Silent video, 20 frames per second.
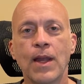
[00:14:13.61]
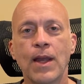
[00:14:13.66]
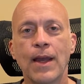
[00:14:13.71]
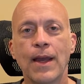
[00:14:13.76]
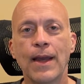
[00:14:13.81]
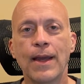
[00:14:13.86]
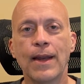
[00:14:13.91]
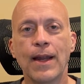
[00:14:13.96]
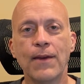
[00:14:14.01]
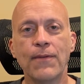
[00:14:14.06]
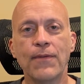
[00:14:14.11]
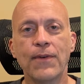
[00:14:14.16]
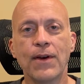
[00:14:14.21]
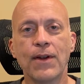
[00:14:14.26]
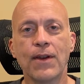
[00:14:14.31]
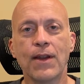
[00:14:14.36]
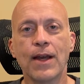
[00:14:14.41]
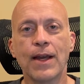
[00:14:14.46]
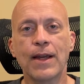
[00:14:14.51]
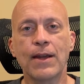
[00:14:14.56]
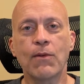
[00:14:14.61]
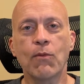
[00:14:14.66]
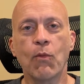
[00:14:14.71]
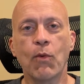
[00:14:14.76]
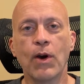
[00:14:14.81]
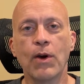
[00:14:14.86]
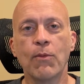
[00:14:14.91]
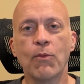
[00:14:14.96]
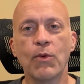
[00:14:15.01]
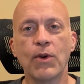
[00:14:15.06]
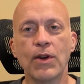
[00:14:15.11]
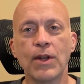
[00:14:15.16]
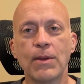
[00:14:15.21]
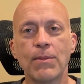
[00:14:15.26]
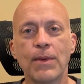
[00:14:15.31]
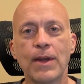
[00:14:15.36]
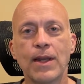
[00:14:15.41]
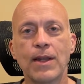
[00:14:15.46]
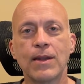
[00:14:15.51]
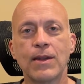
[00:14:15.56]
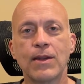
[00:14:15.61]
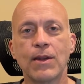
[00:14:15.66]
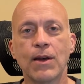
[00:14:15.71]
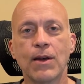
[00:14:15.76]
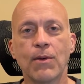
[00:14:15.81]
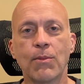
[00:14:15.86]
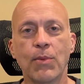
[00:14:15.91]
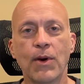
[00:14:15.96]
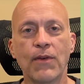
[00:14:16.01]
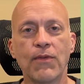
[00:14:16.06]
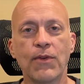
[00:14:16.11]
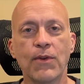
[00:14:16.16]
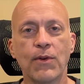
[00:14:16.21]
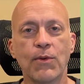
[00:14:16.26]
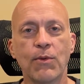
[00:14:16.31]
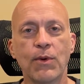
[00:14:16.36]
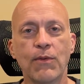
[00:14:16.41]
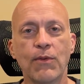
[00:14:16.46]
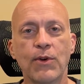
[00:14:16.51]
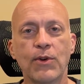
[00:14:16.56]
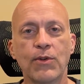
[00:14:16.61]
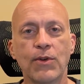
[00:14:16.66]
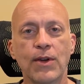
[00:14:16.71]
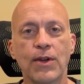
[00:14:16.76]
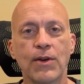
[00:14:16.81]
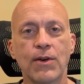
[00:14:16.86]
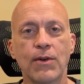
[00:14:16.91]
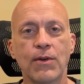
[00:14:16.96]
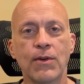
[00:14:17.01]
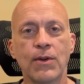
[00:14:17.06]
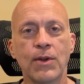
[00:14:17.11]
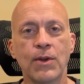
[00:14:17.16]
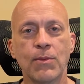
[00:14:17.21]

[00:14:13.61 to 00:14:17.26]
And I felt like what really made the Buffalo River Trail